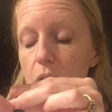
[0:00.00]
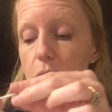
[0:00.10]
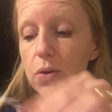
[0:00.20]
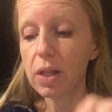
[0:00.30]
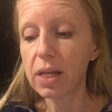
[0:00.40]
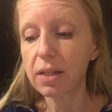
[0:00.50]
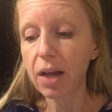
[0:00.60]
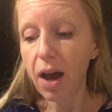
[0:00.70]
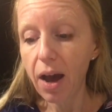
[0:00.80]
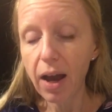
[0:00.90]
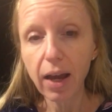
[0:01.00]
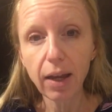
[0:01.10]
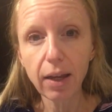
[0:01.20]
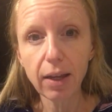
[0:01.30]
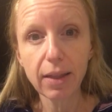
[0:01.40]
You then
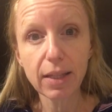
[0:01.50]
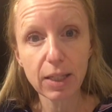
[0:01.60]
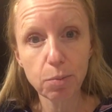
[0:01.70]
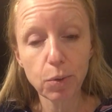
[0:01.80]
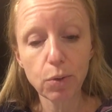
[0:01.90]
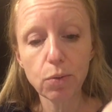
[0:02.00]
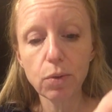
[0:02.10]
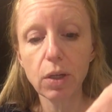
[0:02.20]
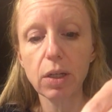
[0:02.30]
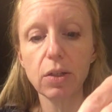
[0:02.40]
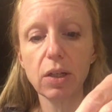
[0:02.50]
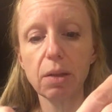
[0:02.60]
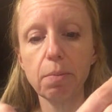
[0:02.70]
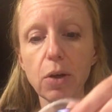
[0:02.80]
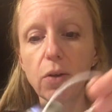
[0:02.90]
tie the spoon to
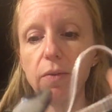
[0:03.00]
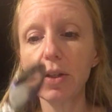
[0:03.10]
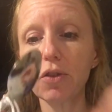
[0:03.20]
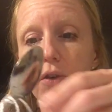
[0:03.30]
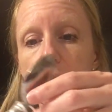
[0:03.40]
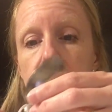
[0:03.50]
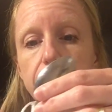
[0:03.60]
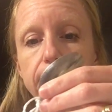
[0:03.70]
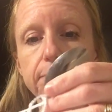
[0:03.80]
the middle of the string.